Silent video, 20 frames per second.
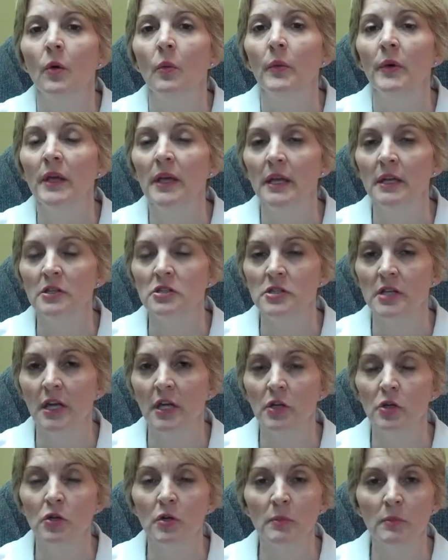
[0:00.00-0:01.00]
We can
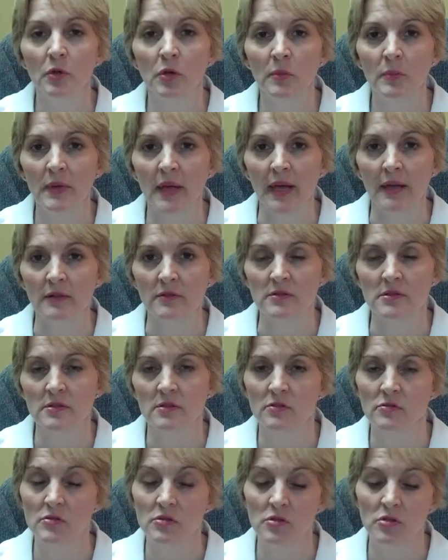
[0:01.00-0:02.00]
check your immune panels.
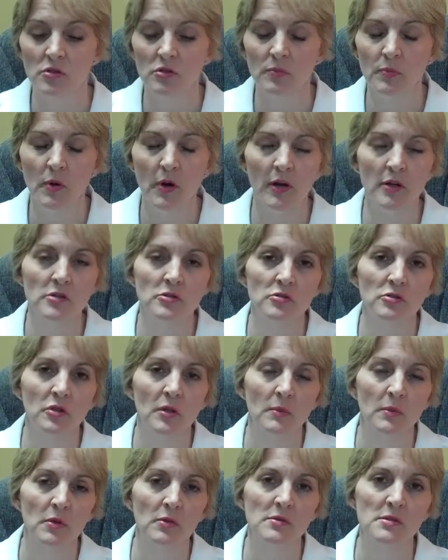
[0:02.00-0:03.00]
There's 2 parts to
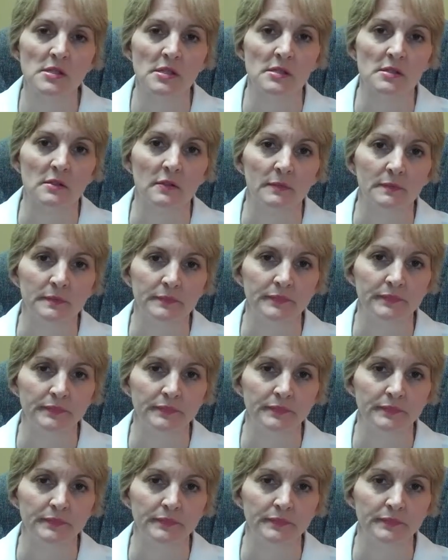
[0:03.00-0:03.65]
your immune system,